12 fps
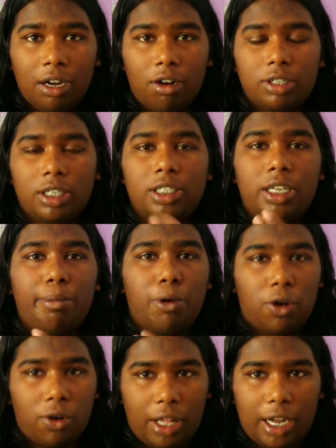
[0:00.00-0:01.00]
I was gonna say
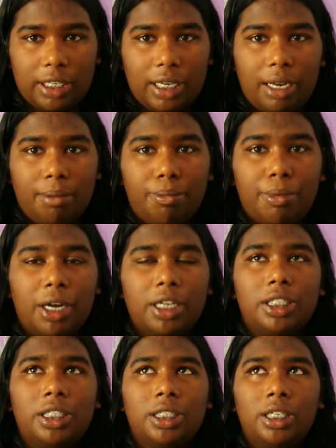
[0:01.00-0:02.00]
per that day,
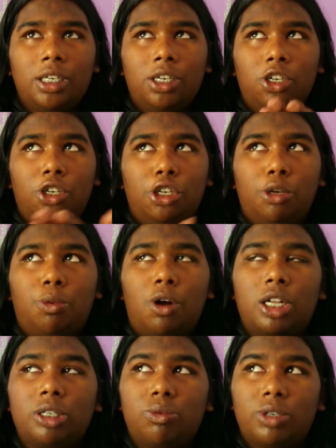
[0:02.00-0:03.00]
but you
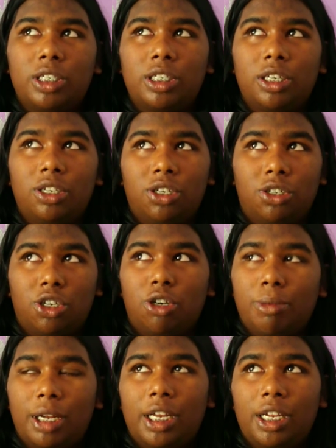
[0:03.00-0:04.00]
probably wouldn't, you're
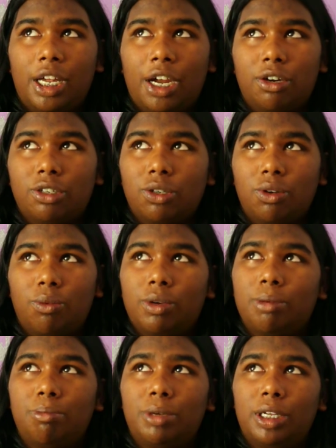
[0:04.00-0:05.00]
terminating care, so it
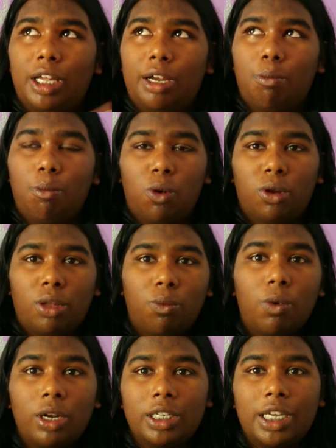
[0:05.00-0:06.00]
wouldn't be like more
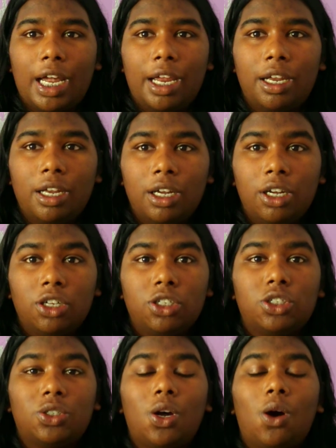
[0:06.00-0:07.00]
than 1 day.
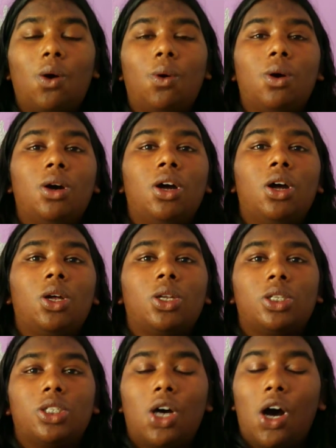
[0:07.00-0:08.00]
So
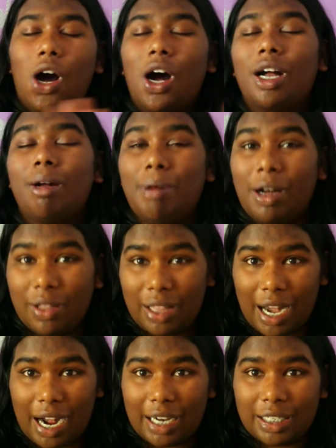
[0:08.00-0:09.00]
talk about
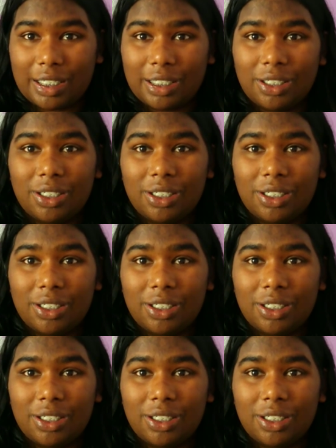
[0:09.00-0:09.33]
that.